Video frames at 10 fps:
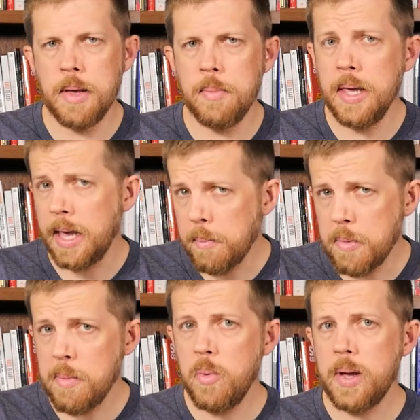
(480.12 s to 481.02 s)
may be,
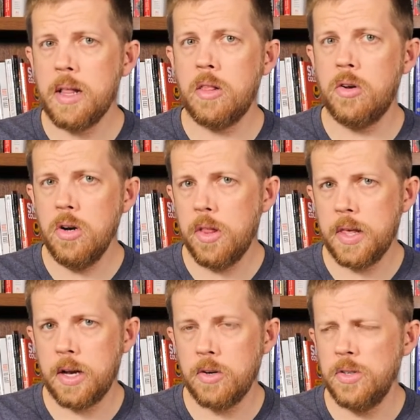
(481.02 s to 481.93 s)
maybe we can learn a
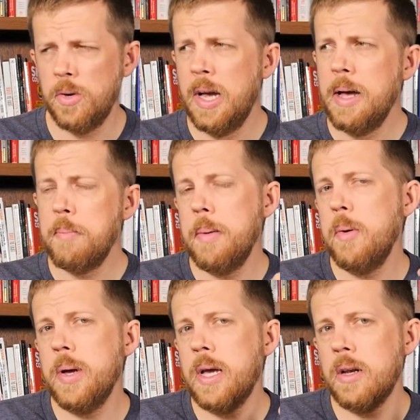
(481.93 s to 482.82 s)
thing or two.
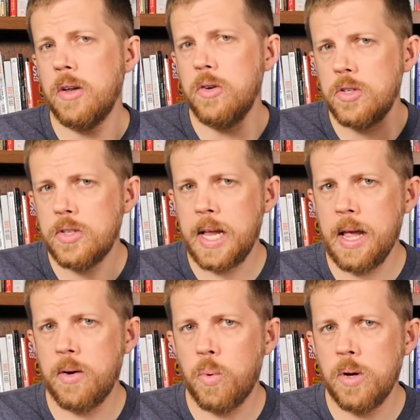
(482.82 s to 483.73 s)
Maybe we can
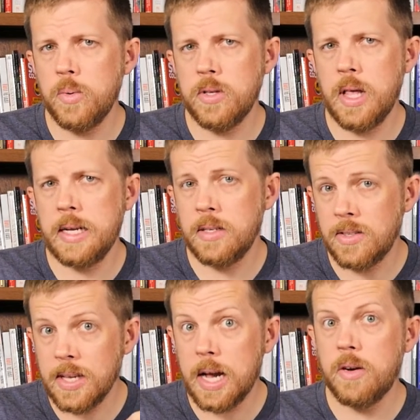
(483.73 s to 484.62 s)
understand what it was like to
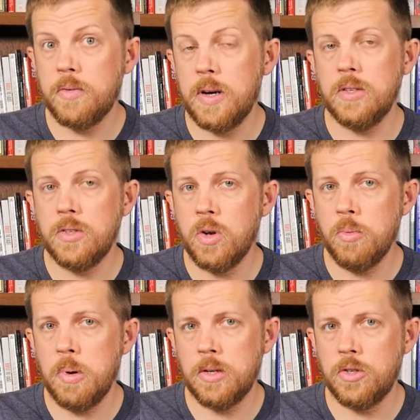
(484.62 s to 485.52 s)
sacrifice
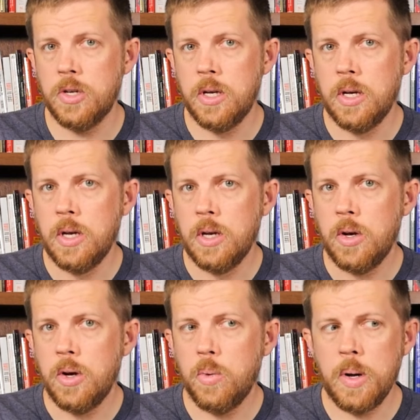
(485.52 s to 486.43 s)
so much
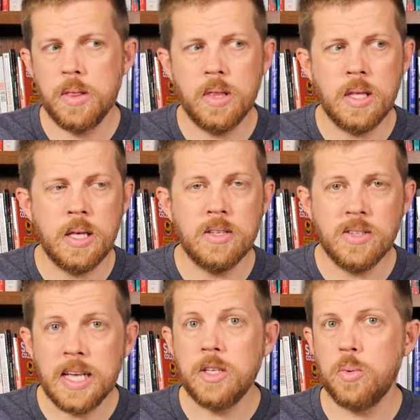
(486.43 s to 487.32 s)
when the
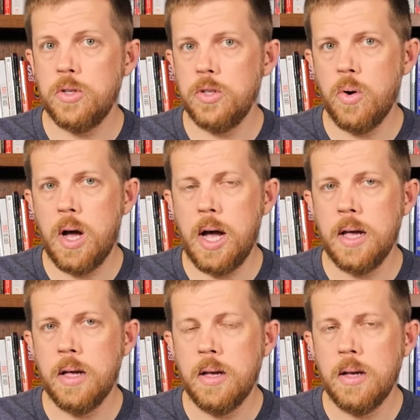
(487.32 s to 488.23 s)
stakes were so high.